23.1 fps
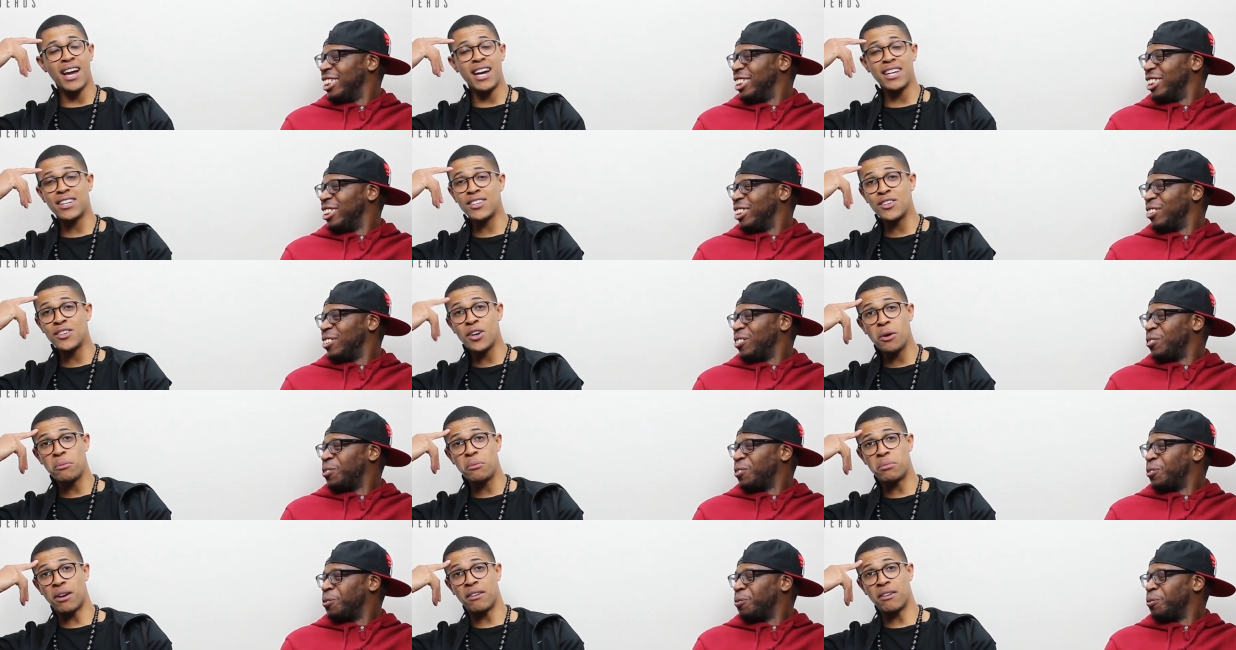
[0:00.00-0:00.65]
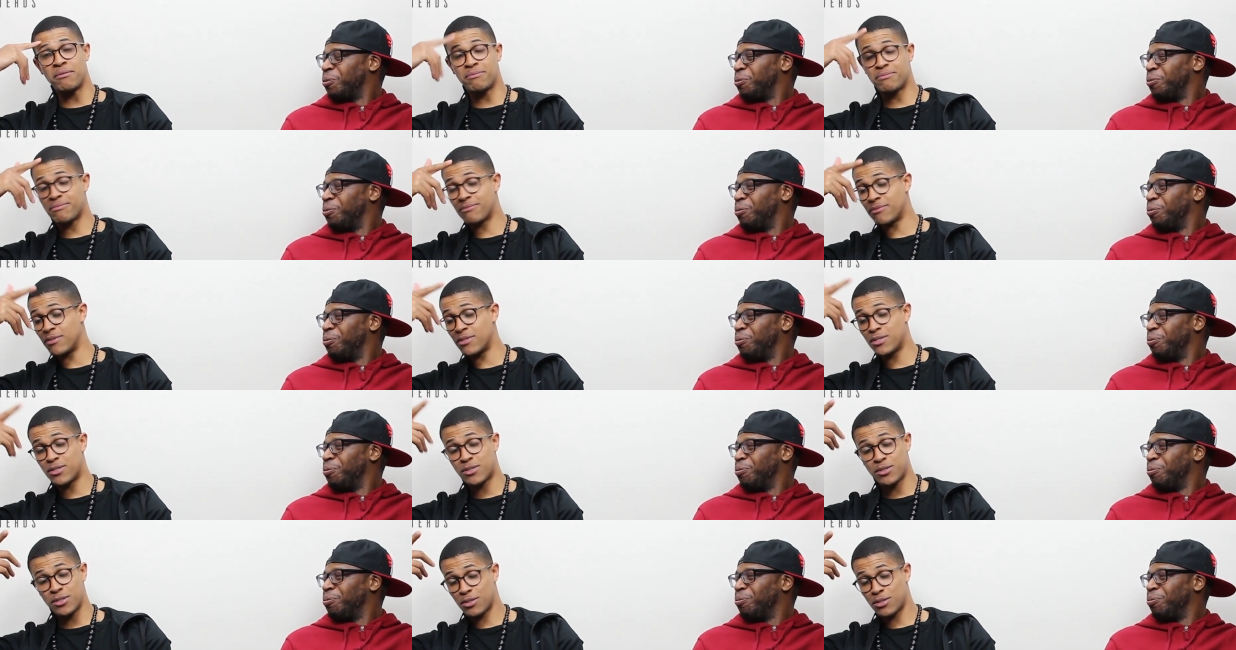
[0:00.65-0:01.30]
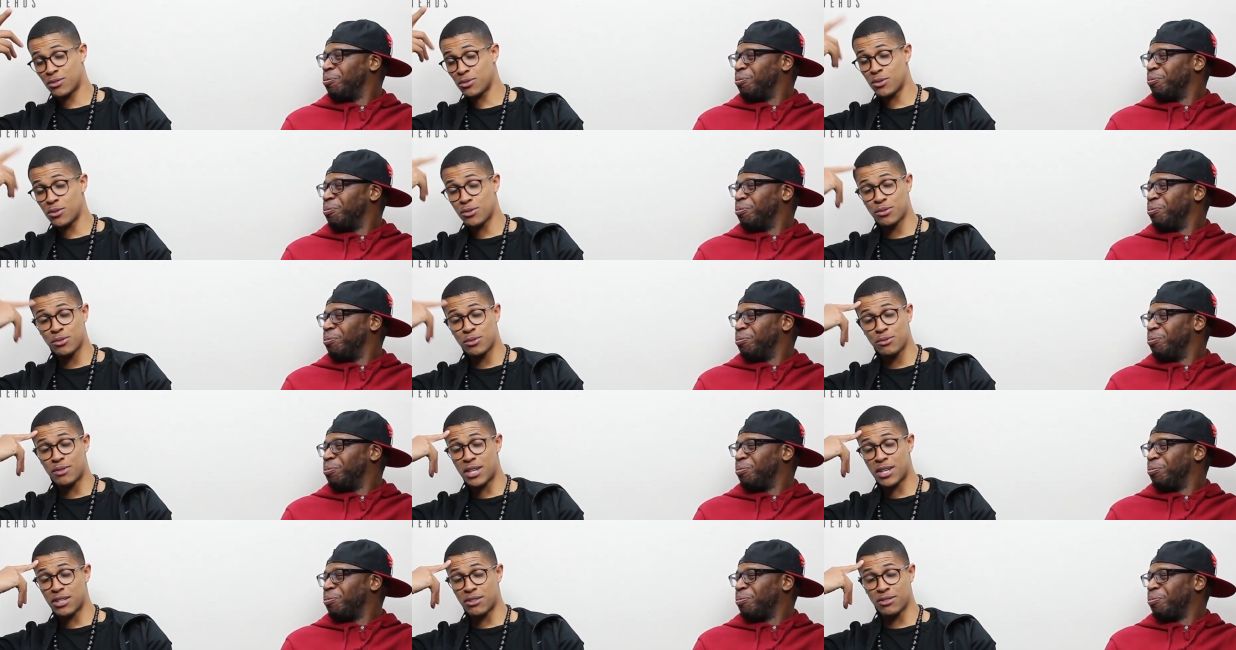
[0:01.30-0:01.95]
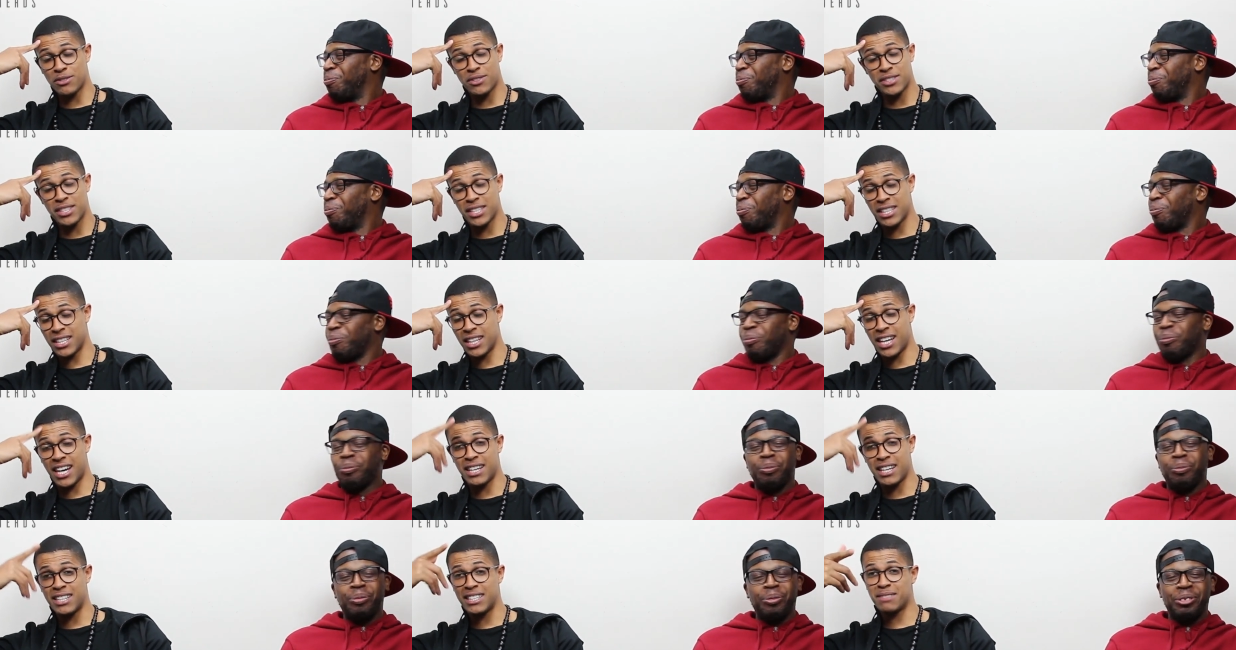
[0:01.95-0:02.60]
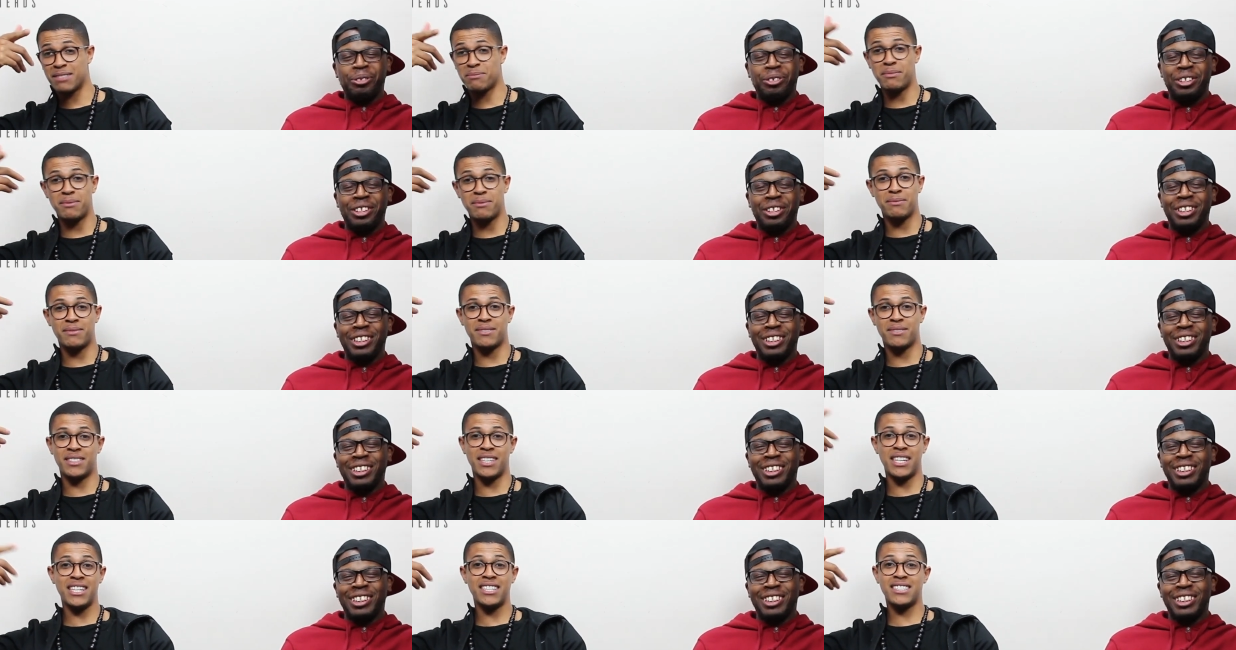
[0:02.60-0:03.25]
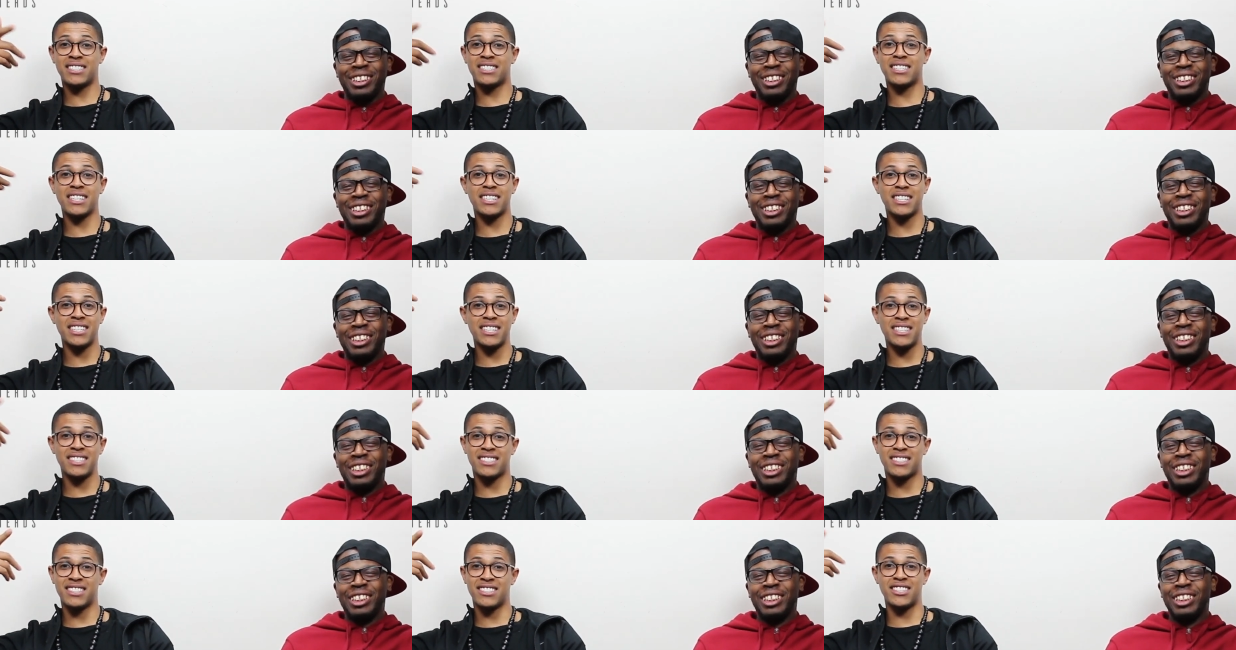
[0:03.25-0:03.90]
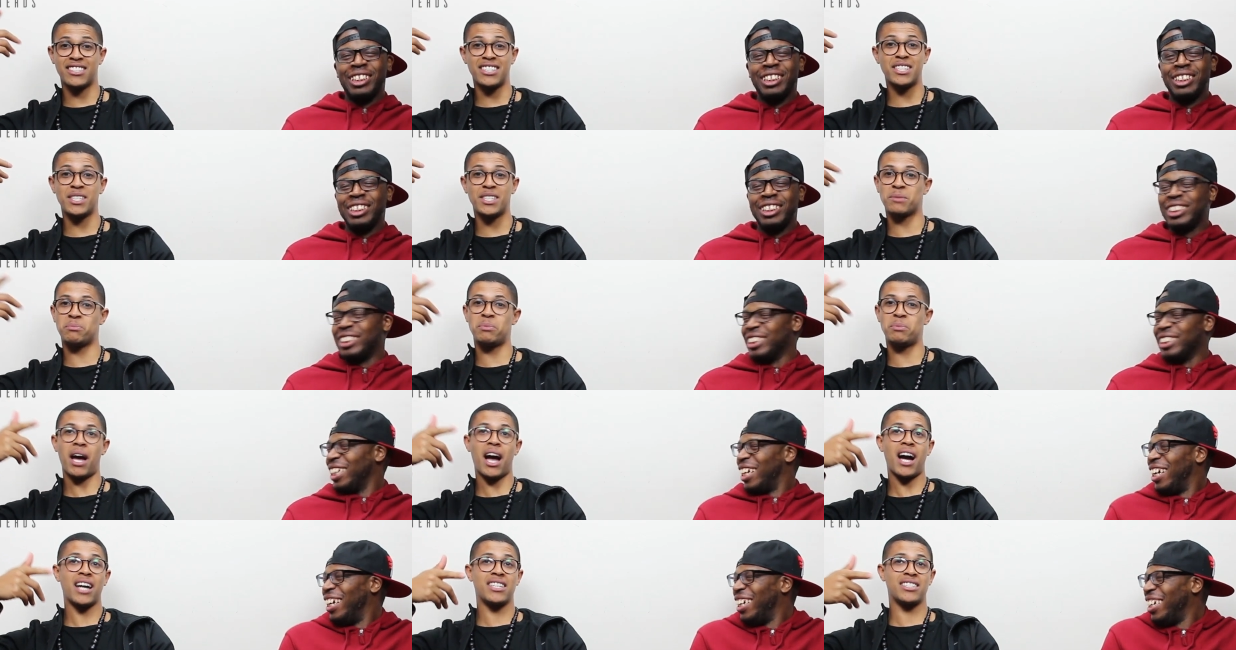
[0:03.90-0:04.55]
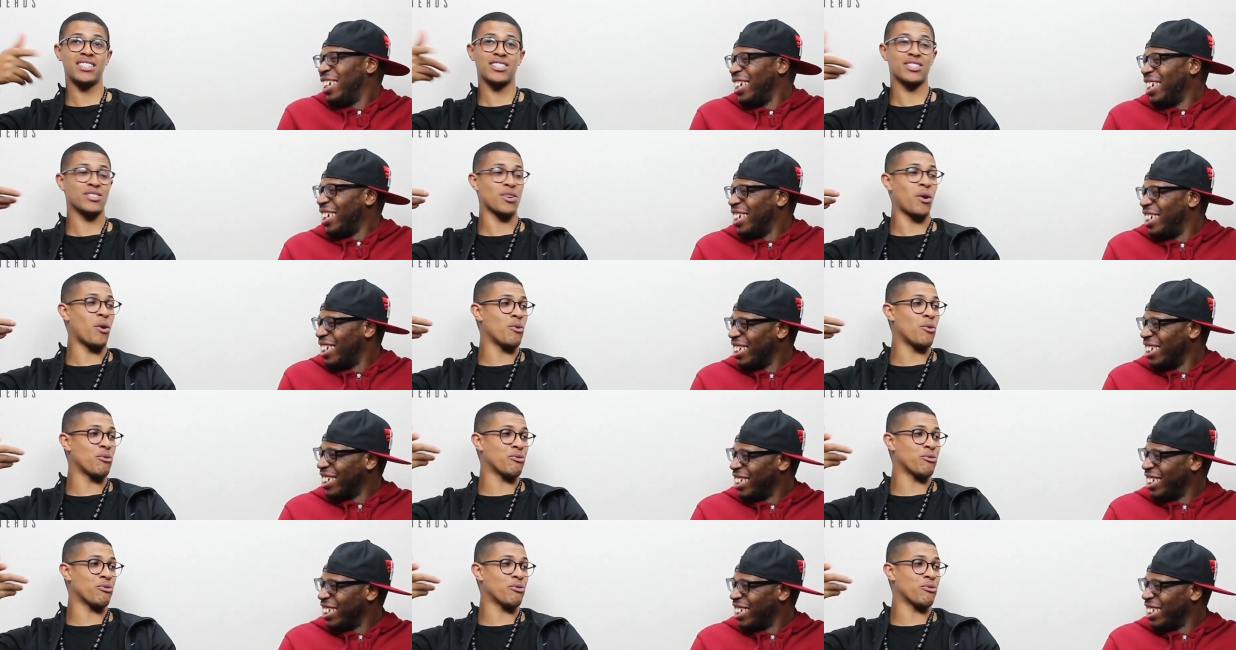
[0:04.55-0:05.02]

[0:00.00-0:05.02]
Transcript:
Speaker 1: I don't know, bro. Talk to Reynolds, isn't it? Like he's He's the he's the genius behind this